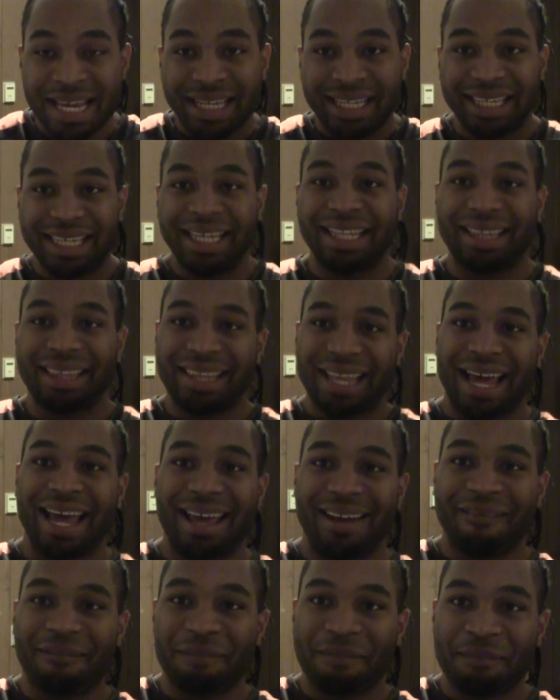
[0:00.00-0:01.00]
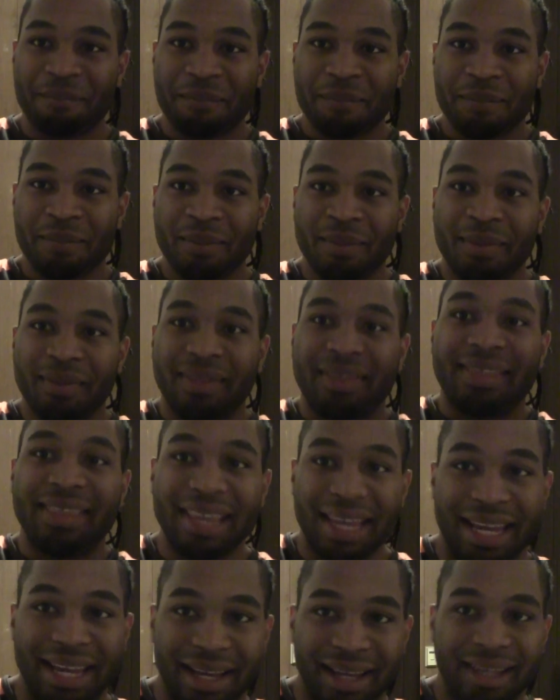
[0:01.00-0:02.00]
Get that
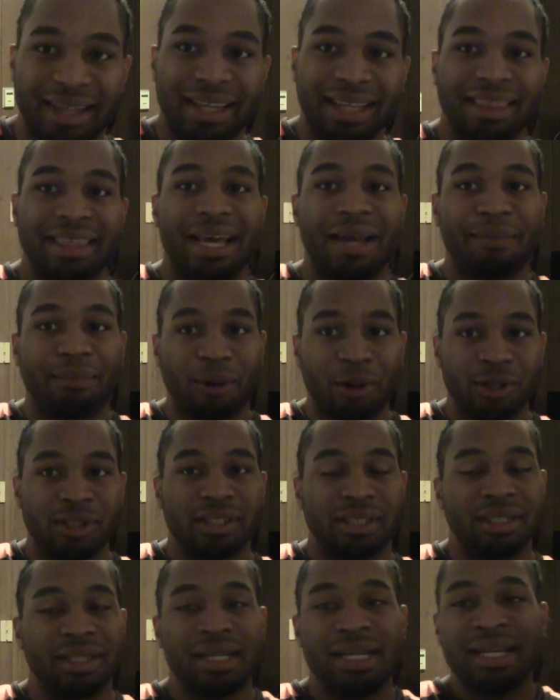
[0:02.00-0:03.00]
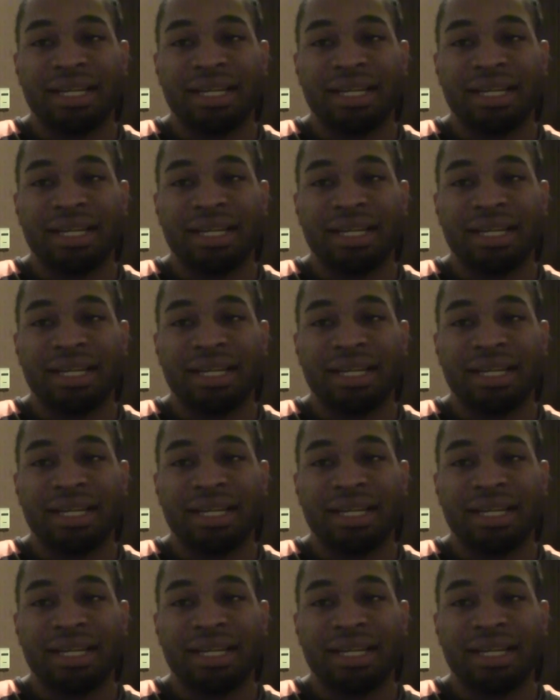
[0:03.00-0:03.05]
thing. Get that person.